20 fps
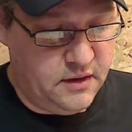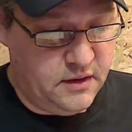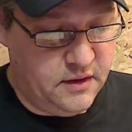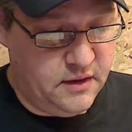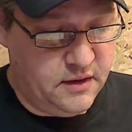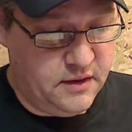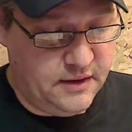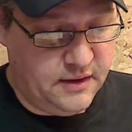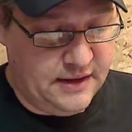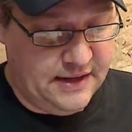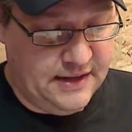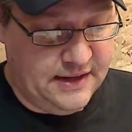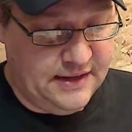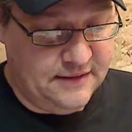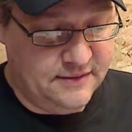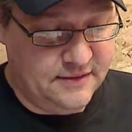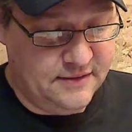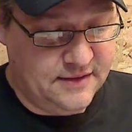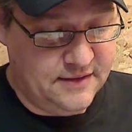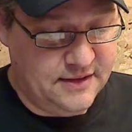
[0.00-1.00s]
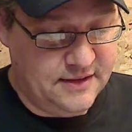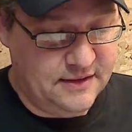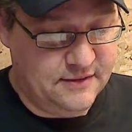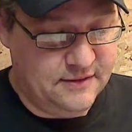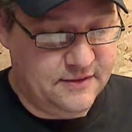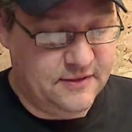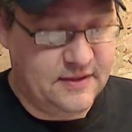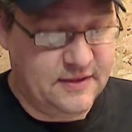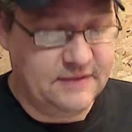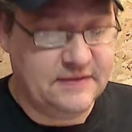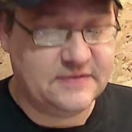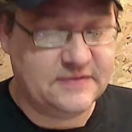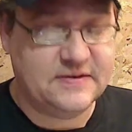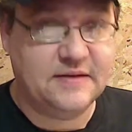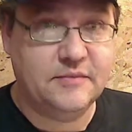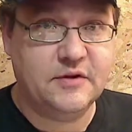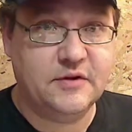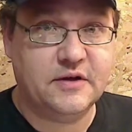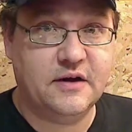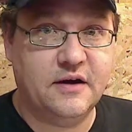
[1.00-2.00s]
and the thing that seemed
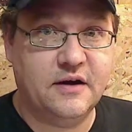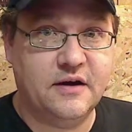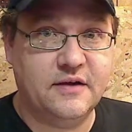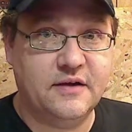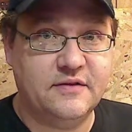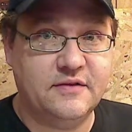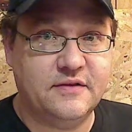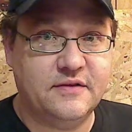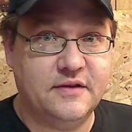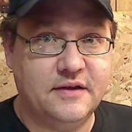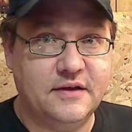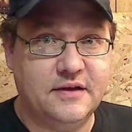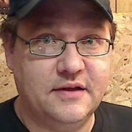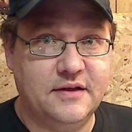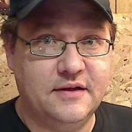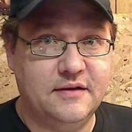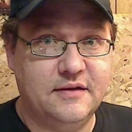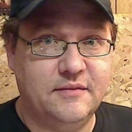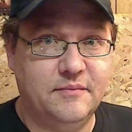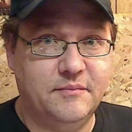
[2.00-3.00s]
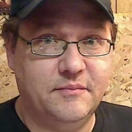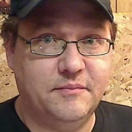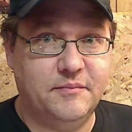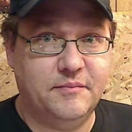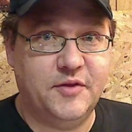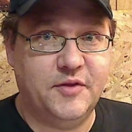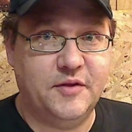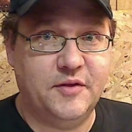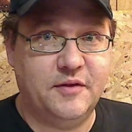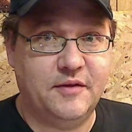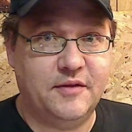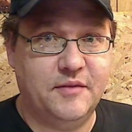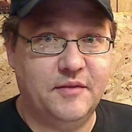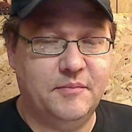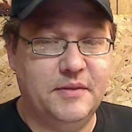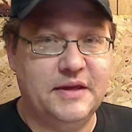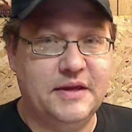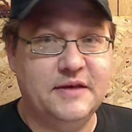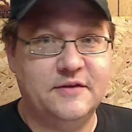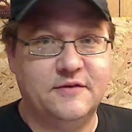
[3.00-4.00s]
to cause the
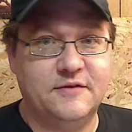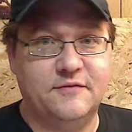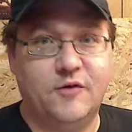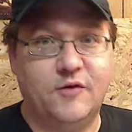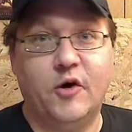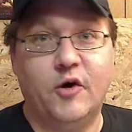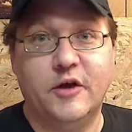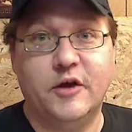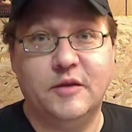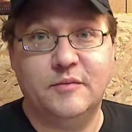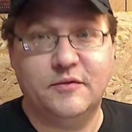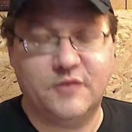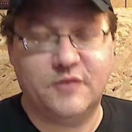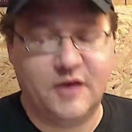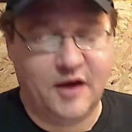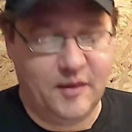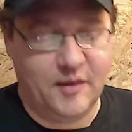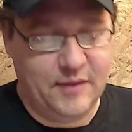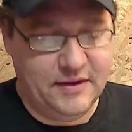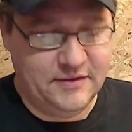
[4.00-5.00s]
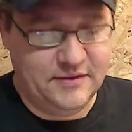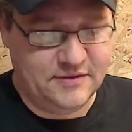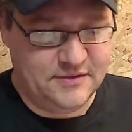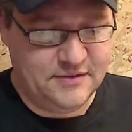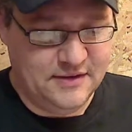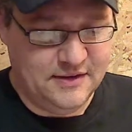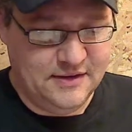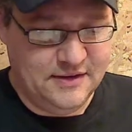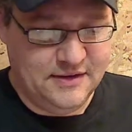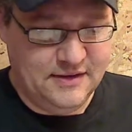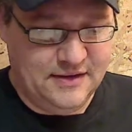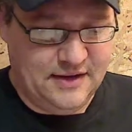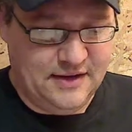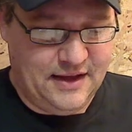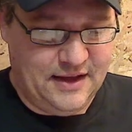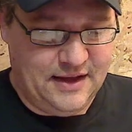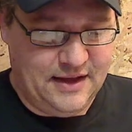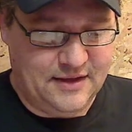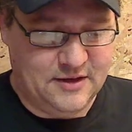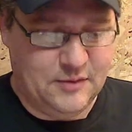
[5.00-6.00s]
biggest volume of comments,
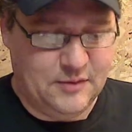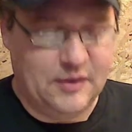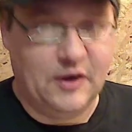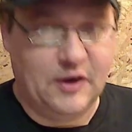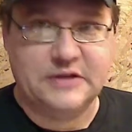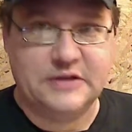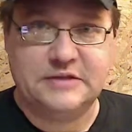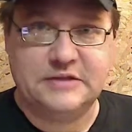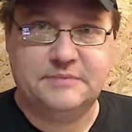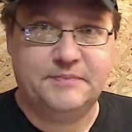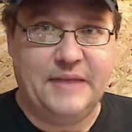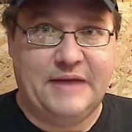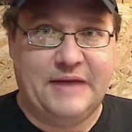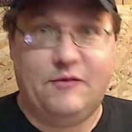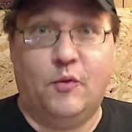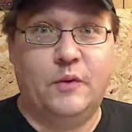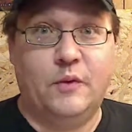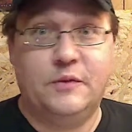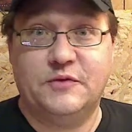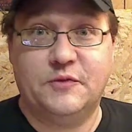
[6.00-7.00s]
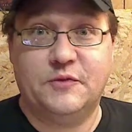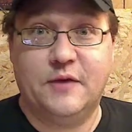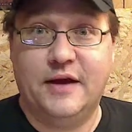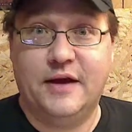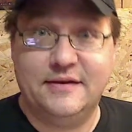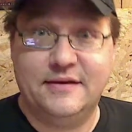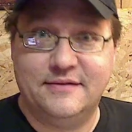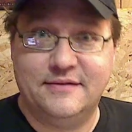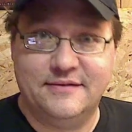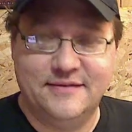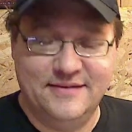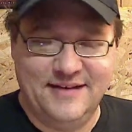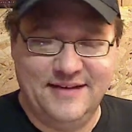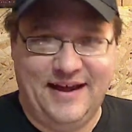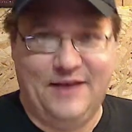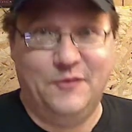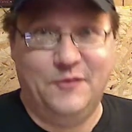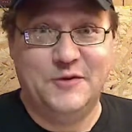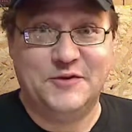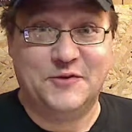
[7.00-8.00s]
and to be honest, everyone was right and I
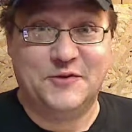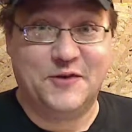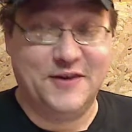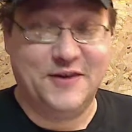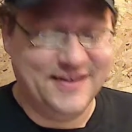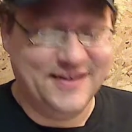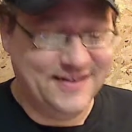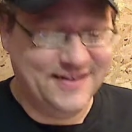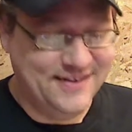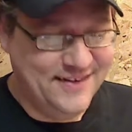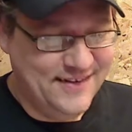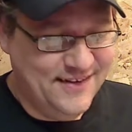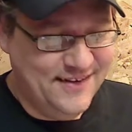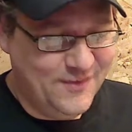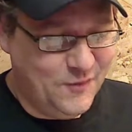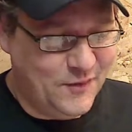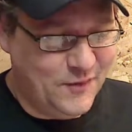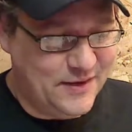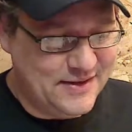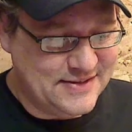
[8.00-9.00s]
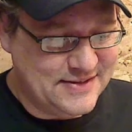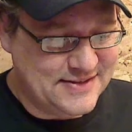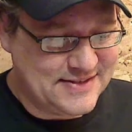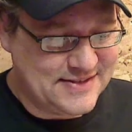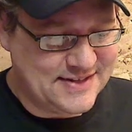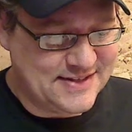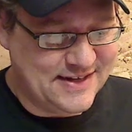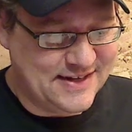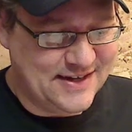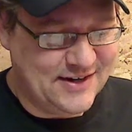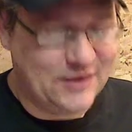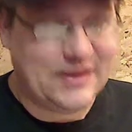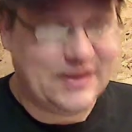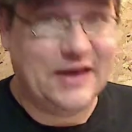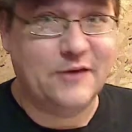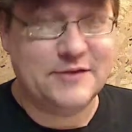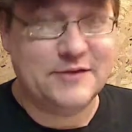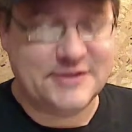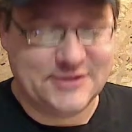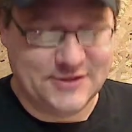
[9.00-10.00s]
was wrong, was Look
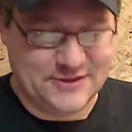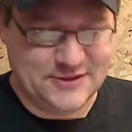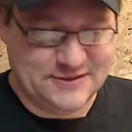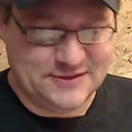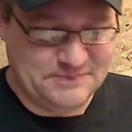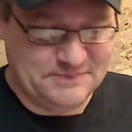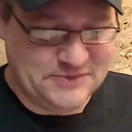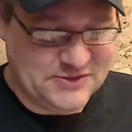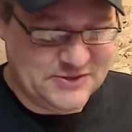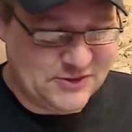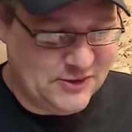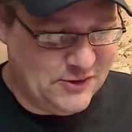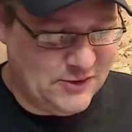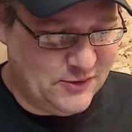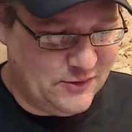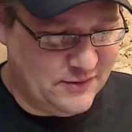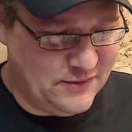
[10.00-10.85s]
Out Sir. So,